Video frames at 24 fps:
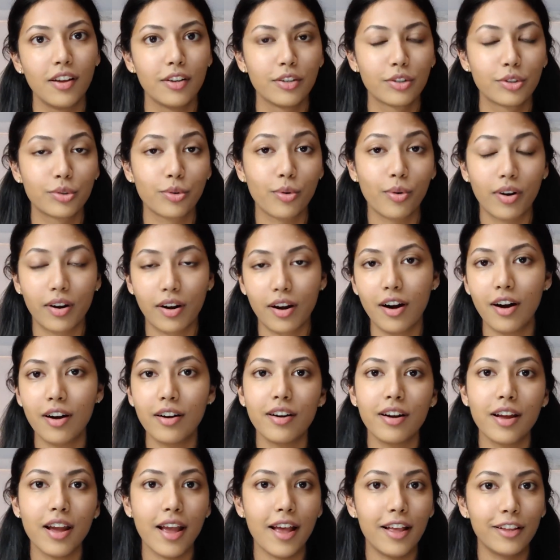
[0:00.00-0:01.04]
So a car
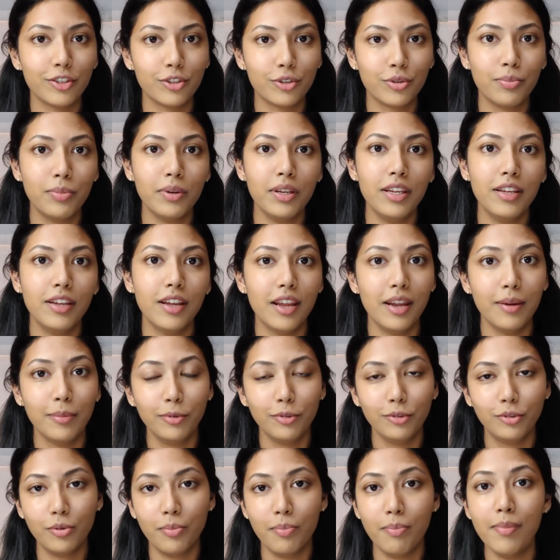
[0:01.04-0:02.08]
has to be able
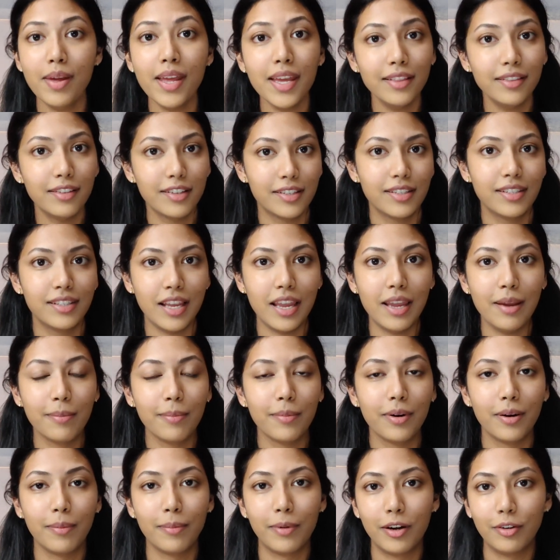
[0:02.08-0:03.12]
to make the same
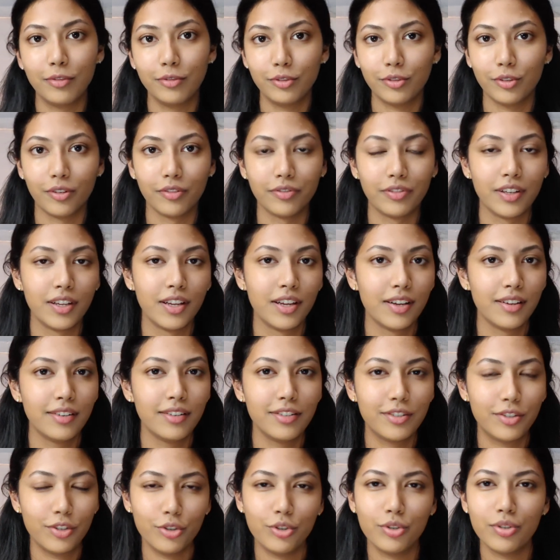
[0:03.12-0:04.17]
amount of
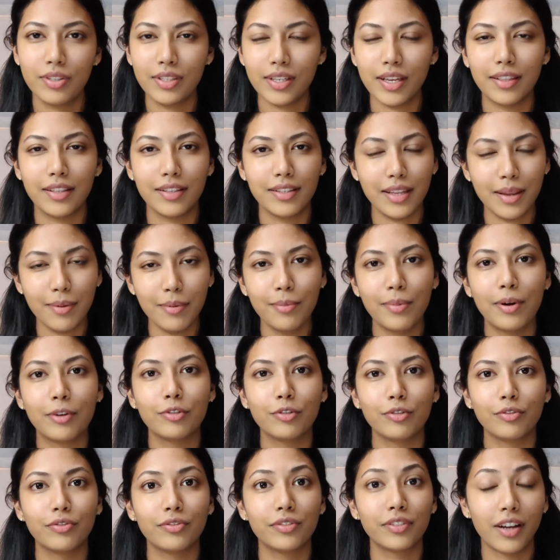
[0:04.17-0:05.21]
decisions at the same amount
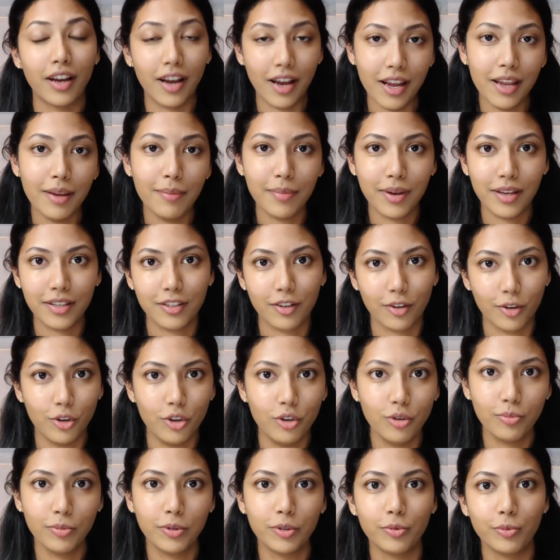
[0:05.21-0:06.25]
of time as a
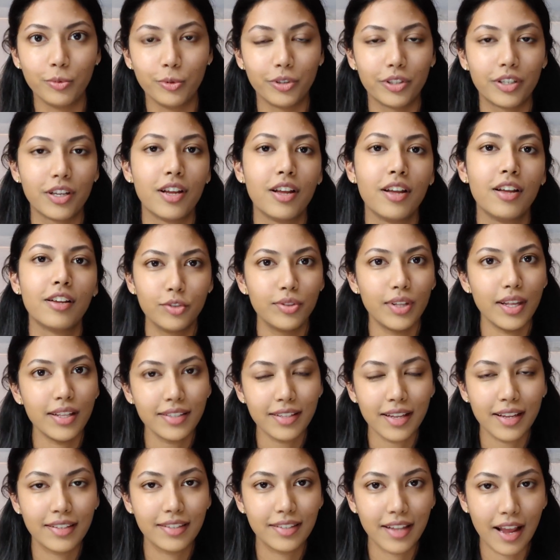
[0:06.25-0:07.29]
human would. So that's
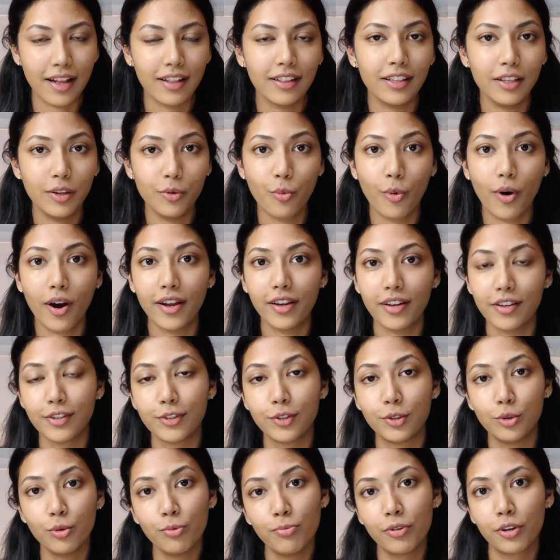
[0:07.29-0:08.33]
exactly why a
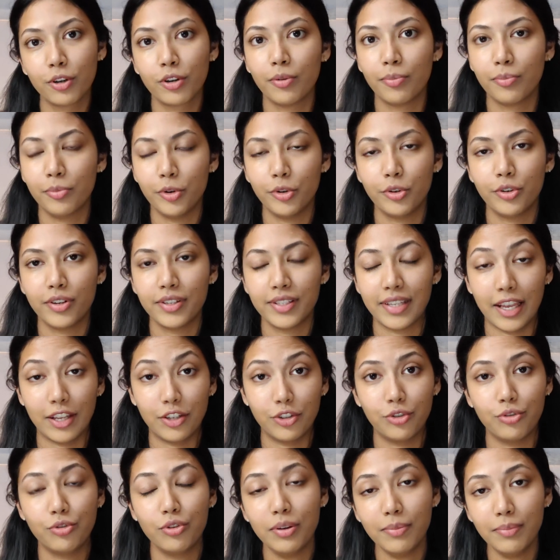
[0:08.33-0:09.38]
supercomputer is
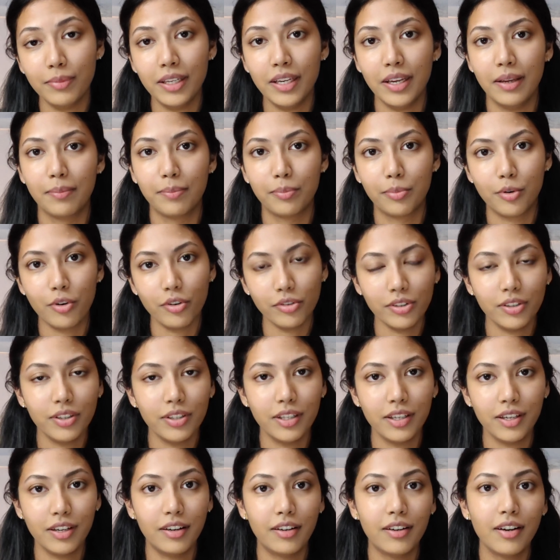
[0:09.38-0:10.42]
extremely important
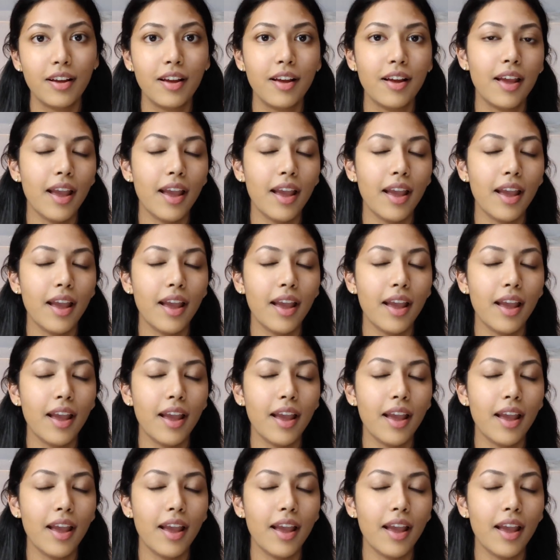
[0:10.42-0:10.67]
here.